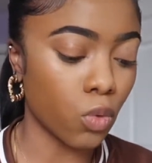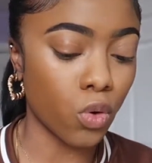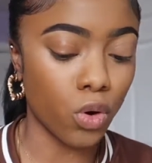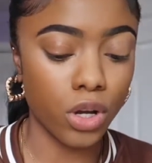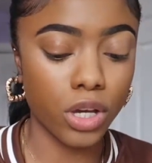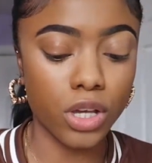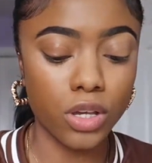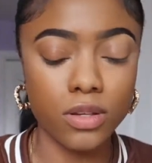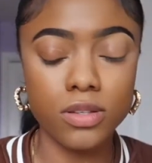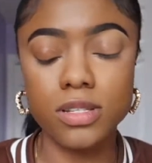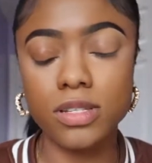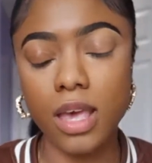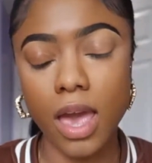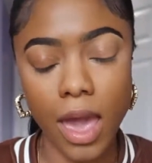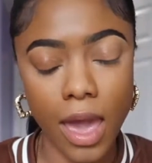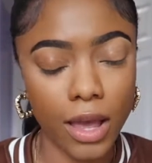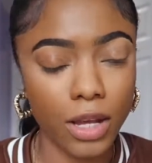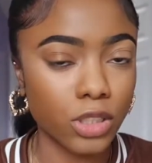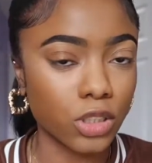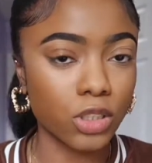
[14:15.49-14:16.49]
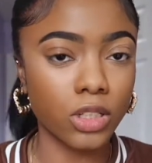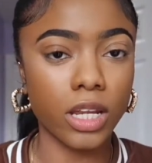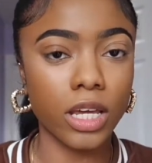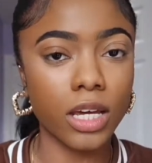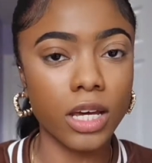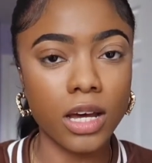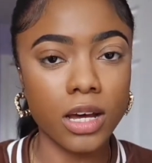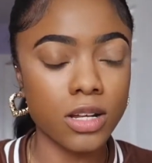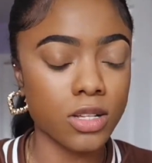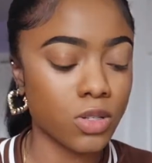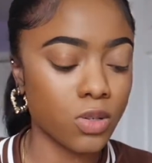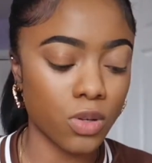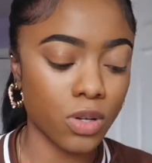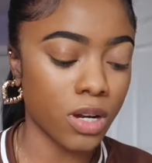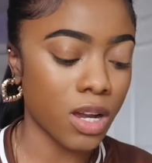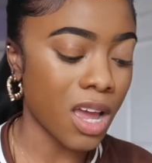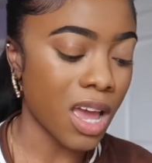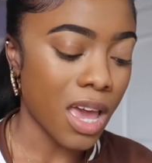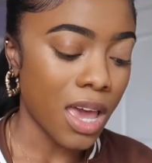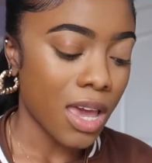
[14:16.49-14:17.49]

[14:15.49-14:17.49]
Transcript: or you can use actual like contour.